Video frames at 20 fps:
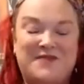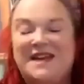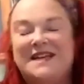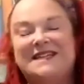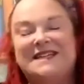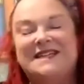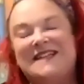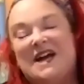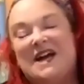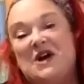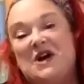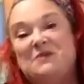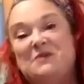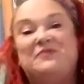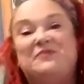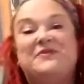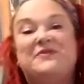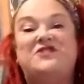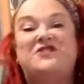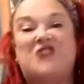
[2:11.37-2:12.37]
Now,
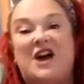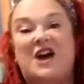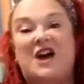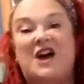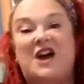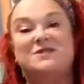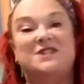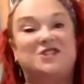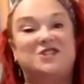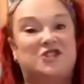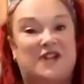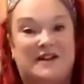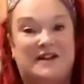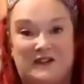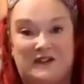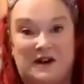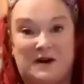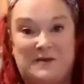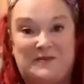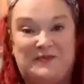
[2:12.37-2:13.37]
Jack was a
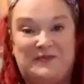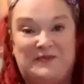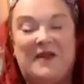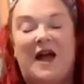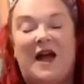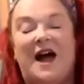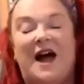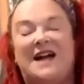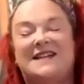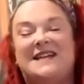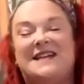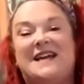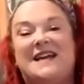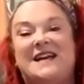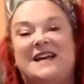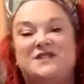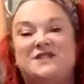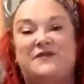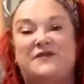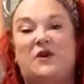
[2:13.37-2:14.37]
traveller, and
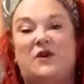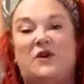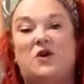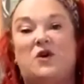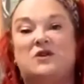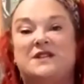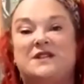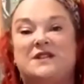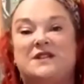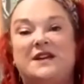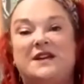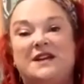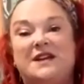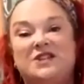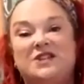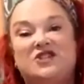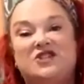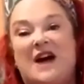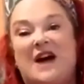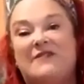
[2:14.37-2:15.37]
his folks
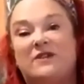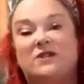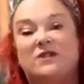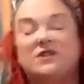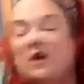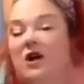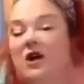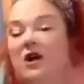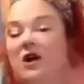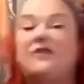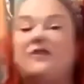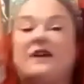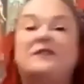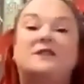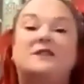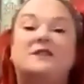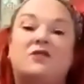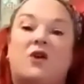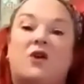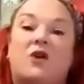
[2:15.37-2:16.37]
travelled all around
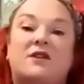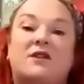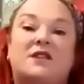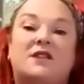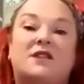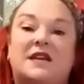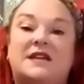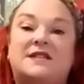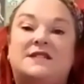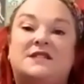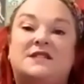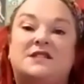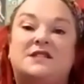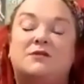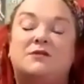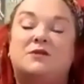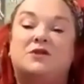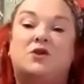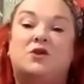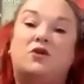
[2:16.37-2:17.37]
the northeast. They
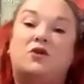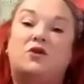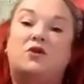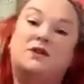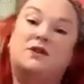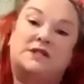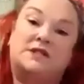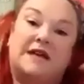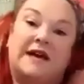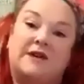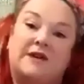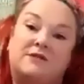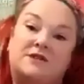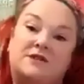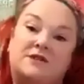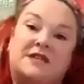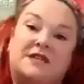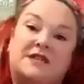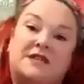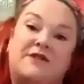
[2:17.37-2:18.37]
would go down
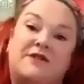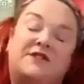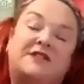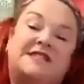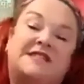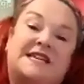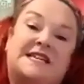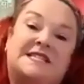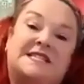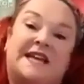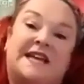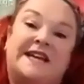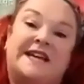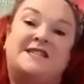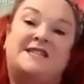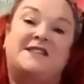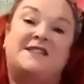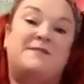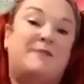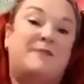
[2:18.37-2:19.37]
south to Tayside to
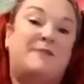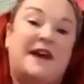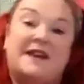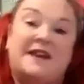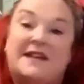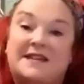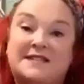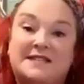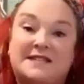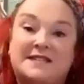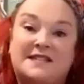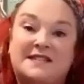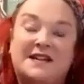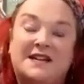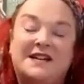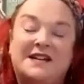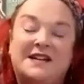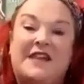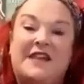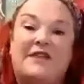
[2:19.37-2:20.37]
the berries.
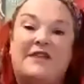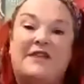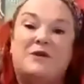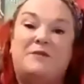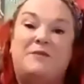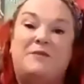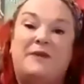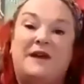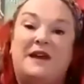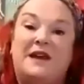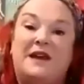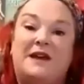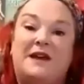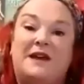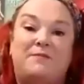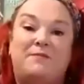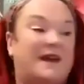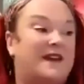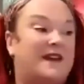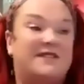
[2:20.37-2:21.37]
They would be
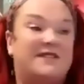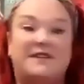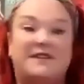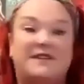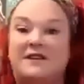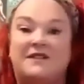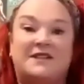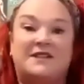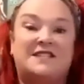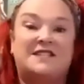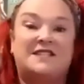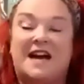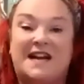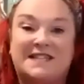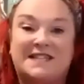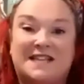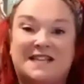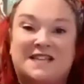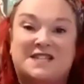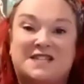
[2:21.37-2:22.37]
picking the
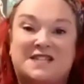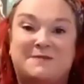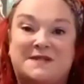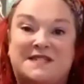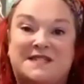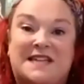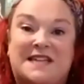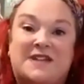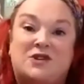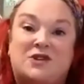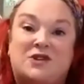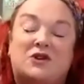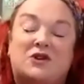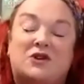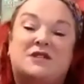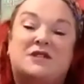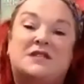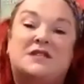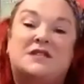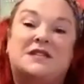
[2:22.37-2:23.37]
tatties, the
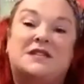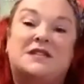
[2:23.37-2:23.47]
potatoes,